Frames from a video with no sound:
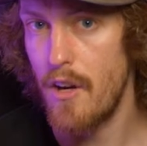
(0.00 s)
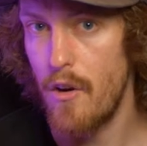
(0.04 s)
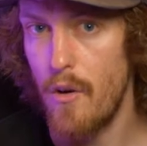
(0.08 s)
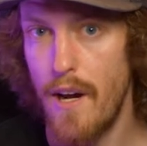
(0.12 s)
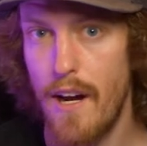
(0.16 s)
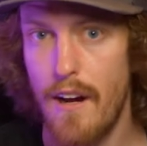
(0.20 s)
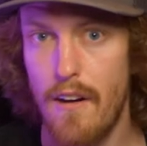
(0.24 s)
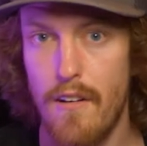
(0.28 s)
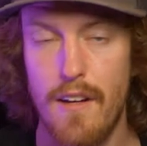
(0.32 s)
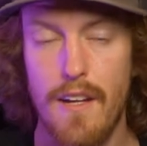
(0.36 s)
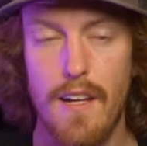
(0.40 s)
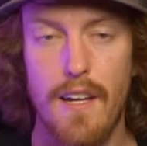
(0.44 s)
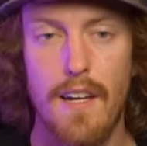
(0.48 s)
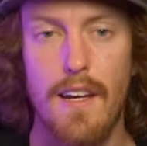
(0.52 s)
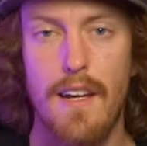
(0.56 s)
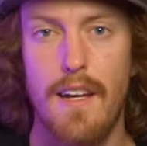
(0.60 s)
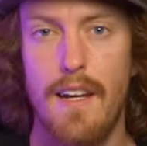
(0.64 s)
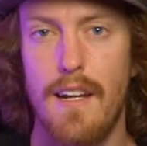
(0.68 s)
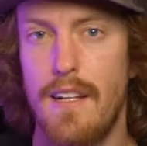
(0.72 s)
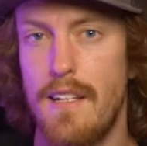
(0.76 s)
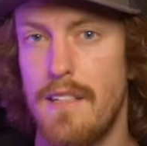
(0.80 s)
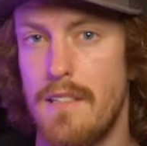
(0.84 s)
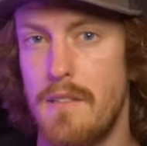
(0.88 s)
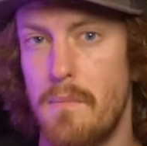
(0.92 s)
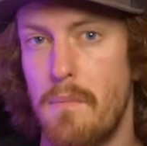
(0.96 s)
go out,
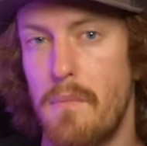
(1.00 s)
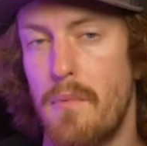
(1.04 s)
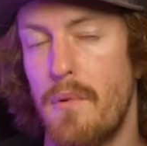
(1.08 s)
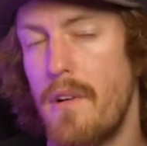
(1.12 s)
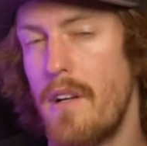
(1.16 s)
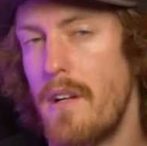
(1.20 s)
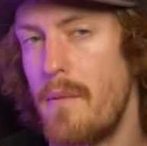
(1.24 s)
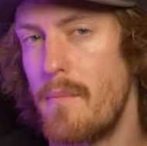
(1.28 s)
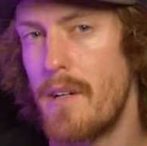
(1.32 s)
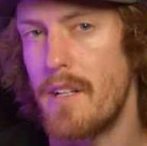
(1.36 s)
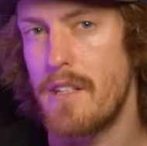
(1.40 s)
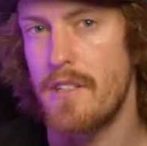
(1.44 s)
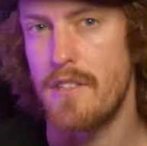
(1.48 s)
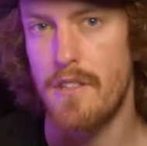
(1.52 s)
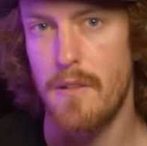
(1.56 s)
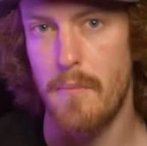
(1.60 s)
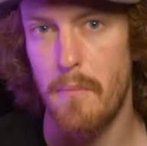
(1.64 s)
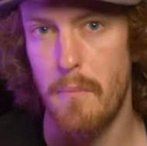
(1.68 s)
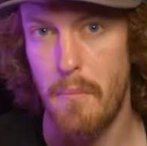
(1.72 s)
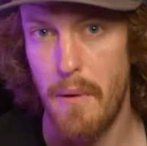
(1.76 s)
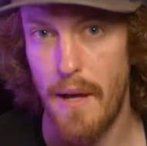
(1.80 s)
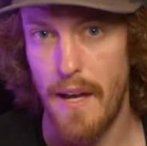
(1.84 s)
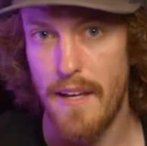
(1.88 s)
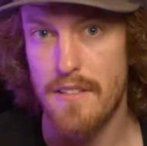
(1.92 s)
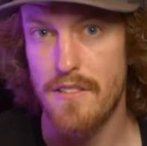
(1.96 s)
and it's pretty much the
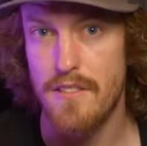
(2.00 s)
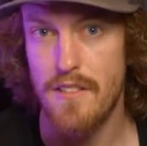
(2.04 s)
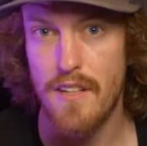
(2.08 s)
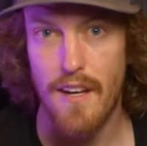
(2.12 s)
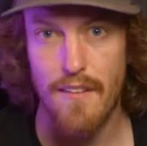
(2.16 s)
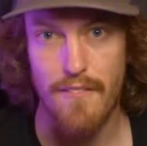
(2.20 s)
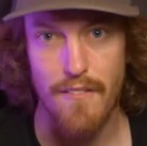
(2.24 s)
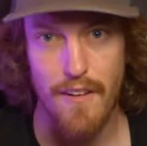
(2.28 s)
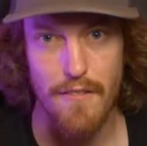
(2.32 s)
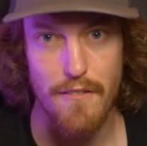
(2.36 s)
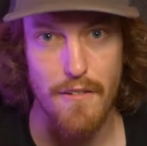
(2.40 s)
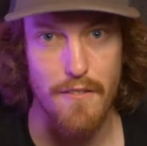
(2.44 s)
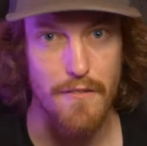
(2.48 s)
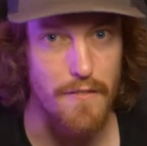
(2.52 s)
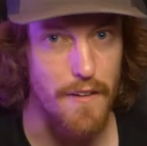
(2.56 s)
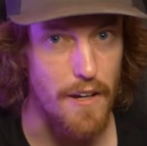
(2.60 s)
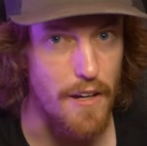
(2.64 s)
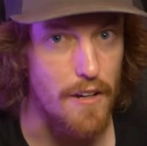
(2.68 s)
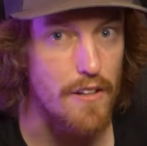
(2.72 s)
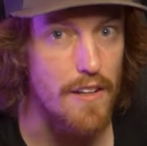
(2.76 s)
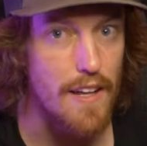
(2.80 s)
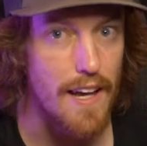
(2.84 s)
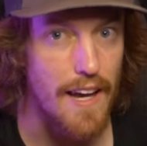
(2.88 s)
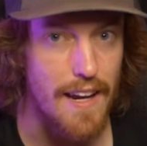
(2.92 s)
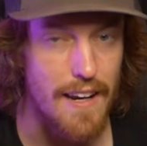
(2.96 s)
best I've ever
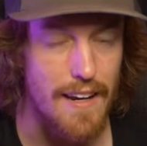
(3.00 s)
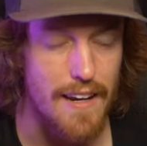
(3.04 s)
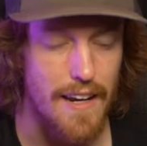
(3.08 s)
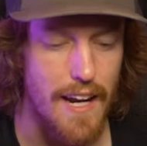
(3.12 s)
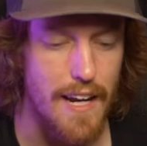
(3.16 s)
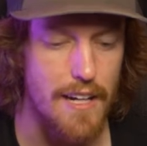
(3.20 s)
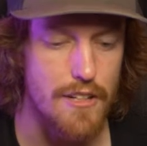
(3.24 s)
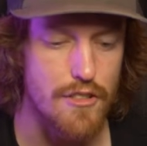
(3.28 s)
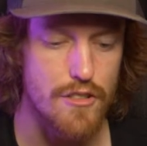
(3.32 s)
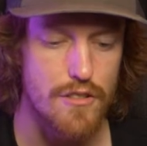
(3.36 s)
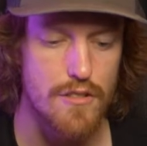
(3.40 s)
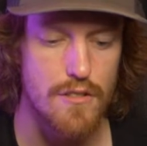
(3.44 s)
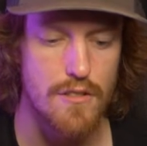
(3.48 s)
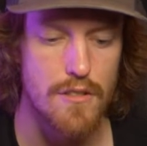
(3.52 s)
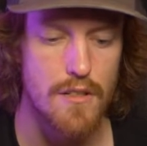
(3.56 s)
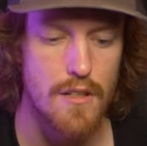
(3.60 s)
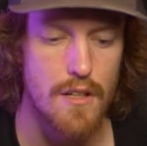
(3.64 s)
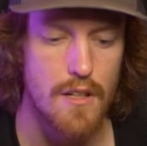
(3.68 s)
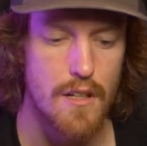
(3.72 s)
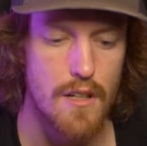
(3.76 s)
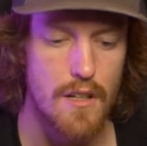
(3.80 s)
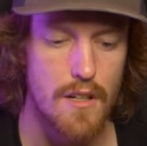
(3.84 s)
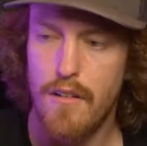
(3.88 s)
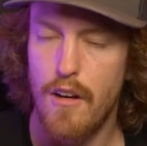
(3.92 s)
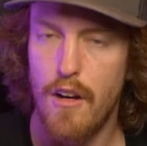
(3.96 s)
felt at a national
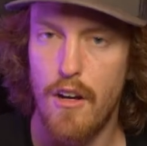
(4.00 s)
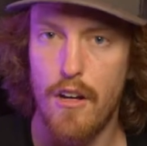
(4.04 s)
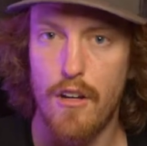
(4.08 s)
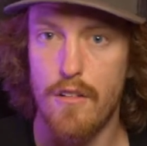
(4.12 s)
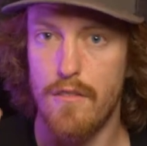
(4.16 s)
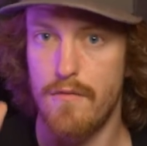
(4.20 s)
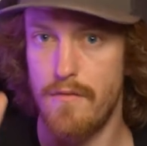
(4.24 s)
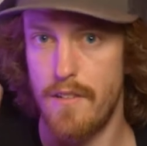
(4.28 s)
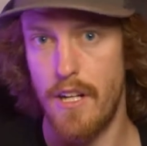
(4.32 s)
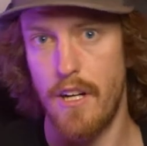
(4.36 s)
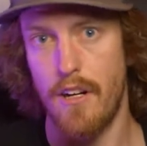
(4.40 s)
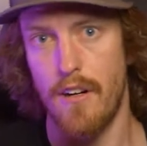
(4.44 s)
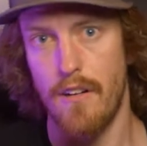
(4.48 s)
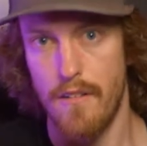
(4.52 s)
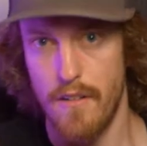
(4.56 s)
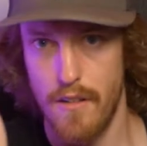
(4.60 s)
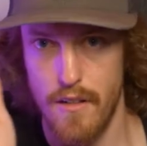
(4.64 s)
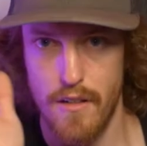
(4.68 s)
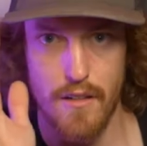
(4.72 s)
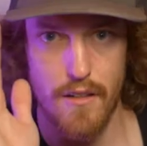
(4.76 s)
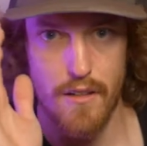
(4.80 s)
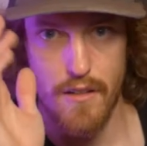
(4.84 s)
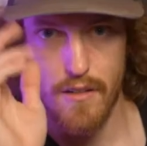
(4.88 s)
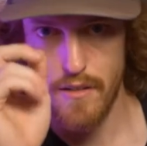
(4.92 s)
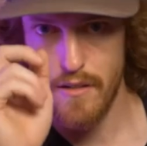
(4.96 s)
all oh, here.
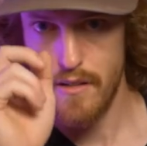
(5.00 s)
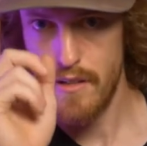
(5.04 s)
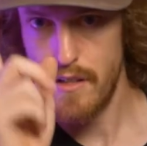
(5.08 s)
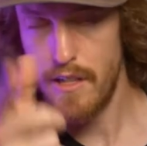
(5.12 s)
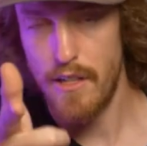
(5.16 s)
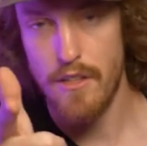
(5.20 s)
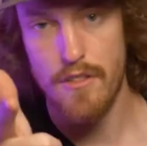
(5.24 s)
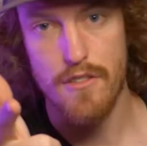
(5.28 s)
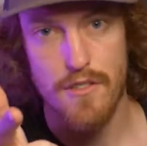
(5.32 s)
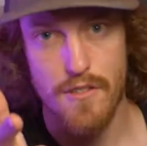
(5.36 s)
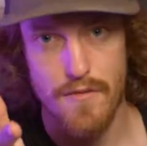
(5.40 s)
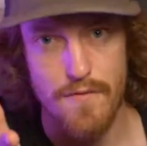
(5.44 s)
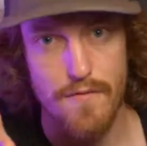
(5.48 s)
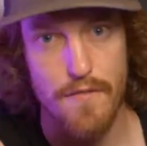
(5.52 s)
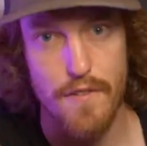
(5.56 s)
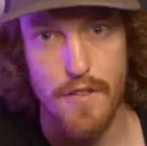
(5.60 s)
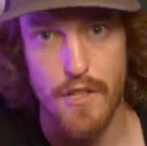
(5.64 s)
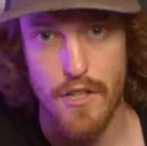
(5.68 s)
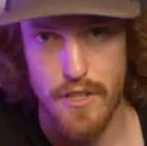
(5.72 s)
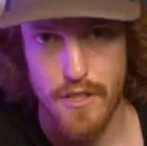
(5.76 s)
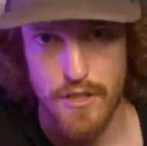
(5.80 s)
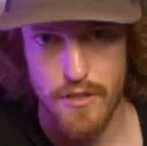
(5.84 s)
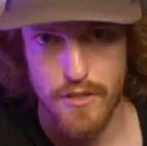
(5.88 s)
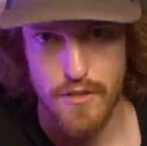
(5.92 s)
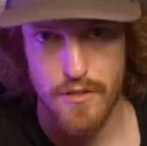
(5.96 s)
Here's some
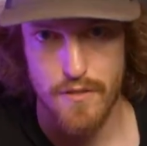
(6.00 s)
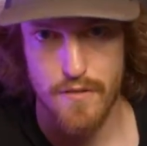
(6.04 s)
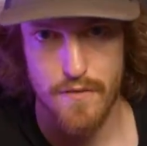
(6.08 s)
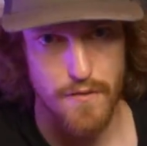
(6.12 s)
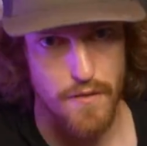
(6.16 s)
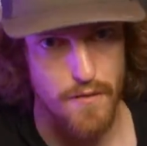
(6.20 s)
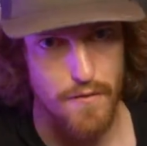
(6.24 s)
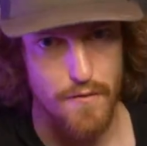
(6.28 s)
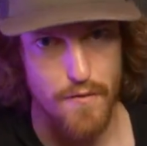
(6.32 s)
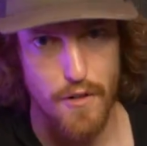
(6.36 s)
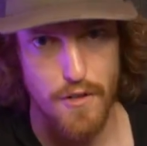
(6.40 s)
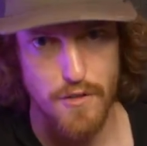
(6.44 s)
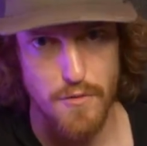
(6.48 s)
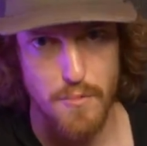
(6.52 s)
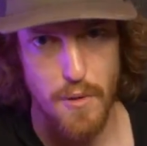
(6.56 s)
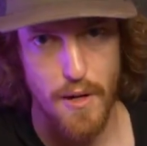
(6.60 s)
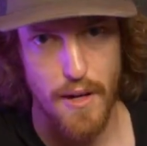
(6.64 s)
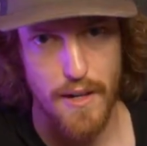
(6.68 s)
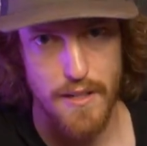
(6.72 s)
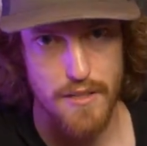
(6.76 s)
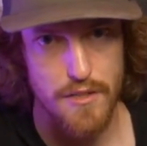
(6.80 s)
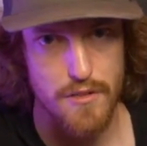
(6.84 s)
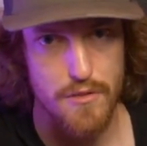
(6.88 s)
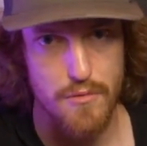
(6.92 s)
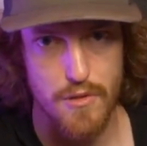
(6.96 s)
footage from first
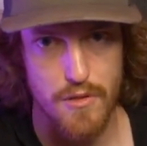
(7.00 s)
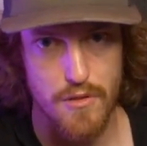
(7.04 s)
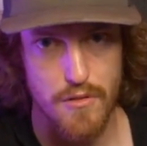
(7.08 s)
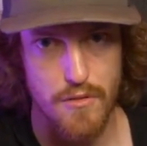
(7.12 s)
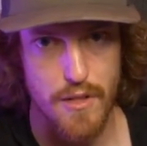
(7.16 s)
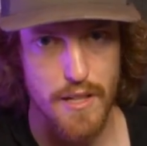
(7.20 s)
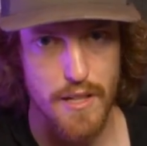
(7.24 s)
practice real